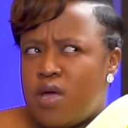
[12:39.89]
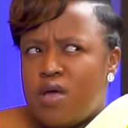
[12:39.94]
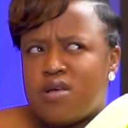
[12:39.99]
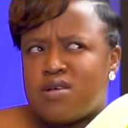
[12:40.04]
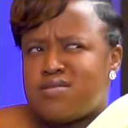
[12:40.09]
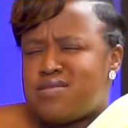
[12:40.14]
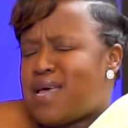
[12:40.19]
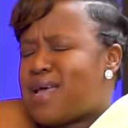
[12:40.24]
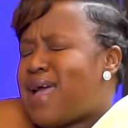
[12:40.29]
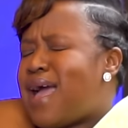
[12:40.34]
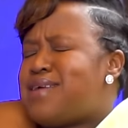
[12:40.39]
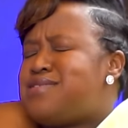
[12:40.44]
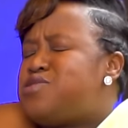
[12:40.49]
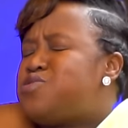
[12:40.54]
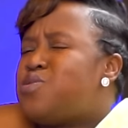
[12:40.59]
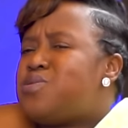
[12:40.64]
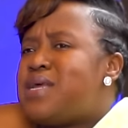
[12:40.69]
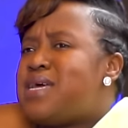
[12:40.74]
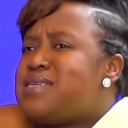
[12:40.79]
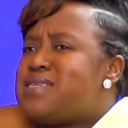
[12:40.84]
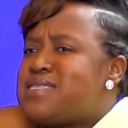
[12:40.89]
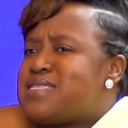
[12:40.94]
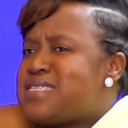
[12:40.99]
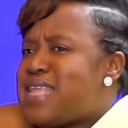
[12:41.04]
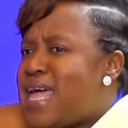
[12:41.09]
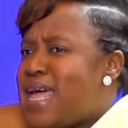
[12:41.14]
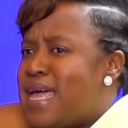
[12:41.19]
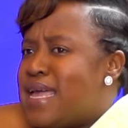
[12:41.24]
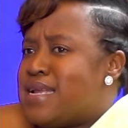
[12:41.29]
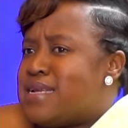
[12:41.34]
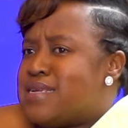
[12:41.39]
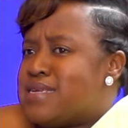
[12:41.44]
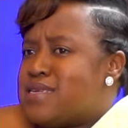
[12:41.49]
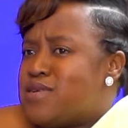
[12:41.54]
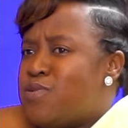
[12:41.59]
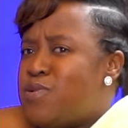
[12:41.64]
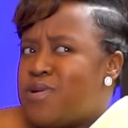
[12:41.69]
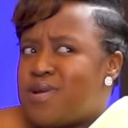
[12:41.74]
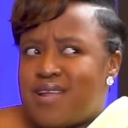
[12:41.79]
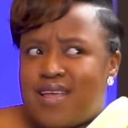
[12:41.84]
Because, like, I don't understand,
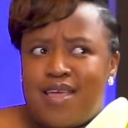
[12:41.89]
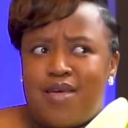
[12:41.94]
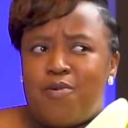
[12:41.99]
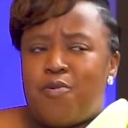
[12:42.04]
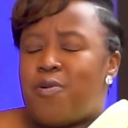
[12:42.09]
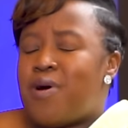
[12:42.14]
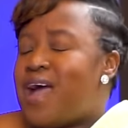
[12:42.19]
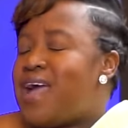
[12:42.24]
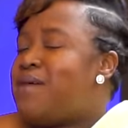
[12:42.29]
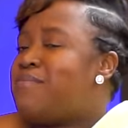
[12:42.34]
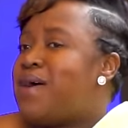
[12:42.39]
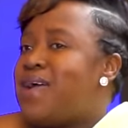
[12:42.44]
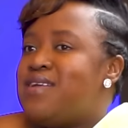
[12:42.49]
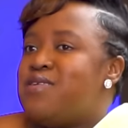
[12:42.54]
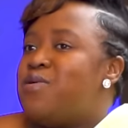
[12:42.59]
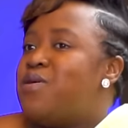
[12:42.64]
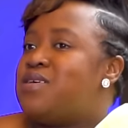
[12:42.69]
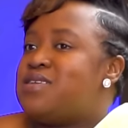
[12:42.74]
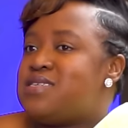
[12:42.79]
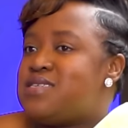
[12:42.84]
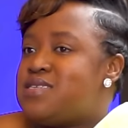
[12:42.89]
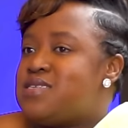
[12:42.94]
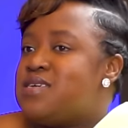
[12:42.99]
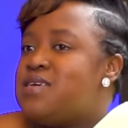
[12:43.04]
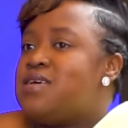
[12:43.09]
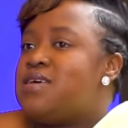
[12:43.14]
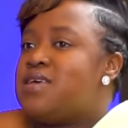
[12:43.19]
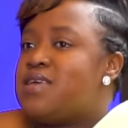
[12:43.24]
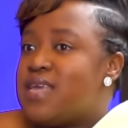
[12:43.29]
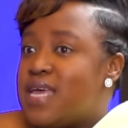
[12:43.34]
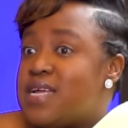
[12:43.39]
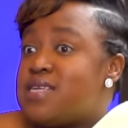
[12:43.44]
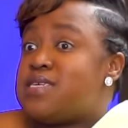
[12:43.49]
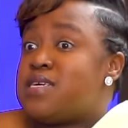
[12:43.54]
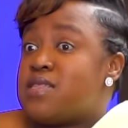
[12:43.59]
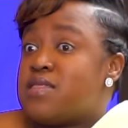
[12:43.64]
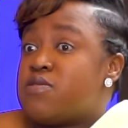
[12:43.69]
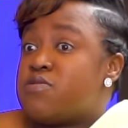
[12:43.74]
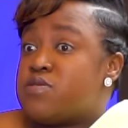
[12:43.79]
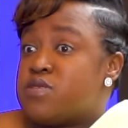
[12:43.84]
Hore, why am I not
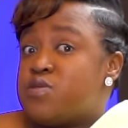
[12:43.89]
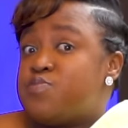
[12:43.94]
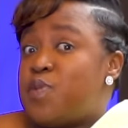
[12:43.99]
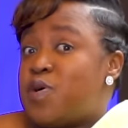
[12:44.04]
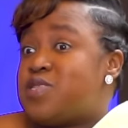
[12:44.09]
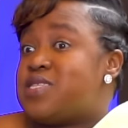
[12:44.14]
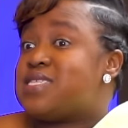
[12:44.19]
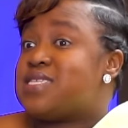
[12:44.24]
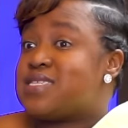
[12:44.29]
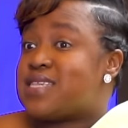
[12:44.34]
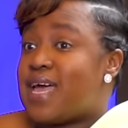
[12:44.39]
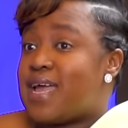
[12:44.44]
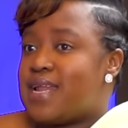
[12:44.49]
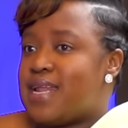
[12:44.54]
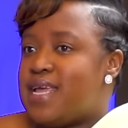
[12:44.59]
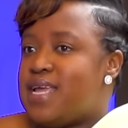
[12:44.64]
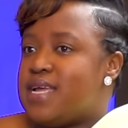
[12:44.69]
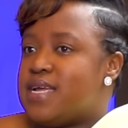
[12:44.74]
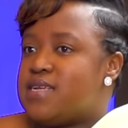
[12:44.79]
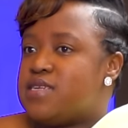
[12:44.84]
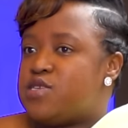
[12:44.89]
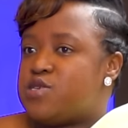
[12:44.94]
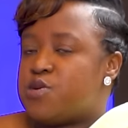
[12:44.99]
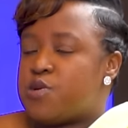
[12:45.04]
getting the responses I need?